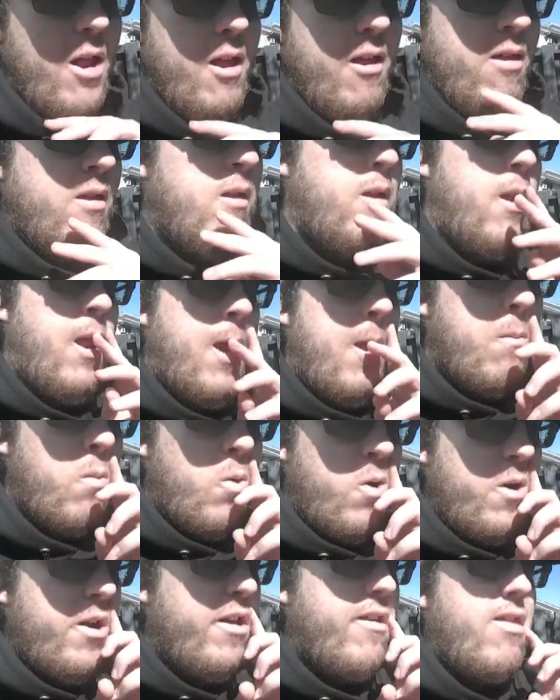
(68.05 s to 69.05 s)
his name
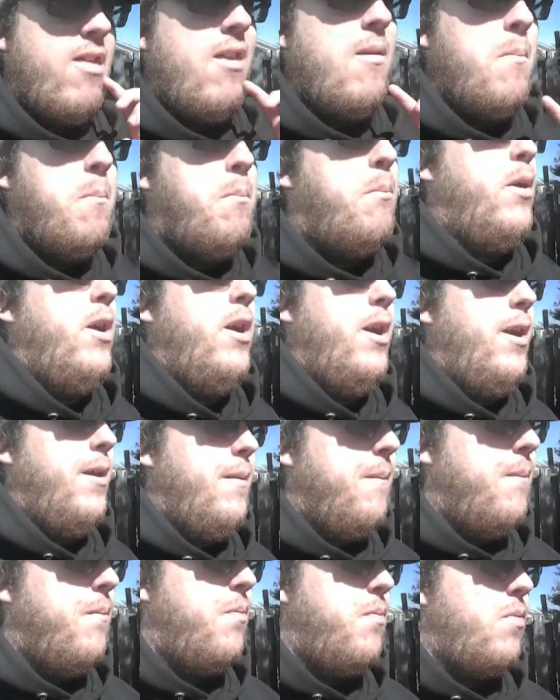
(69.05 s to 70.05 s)
was,
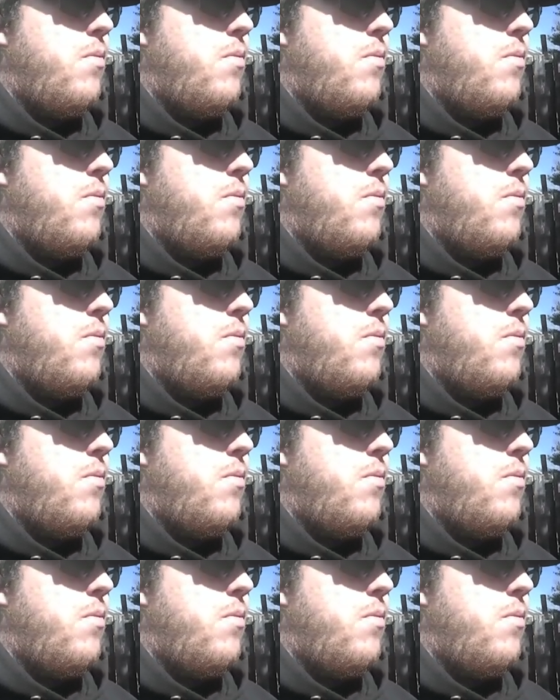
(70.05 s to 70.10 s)
but